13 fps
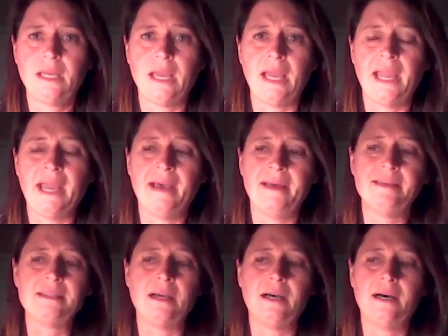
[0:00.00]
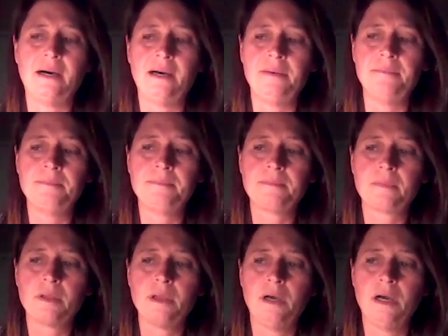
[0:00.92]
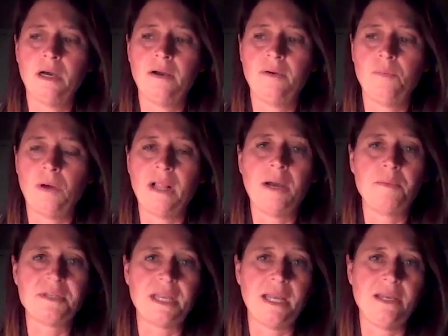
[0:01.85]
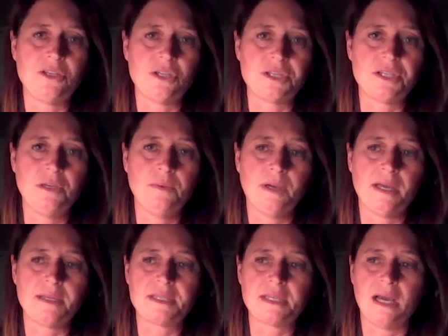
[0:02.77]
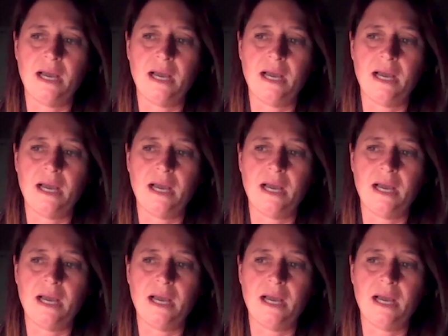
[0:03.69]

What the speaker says: And while I was at HSUS,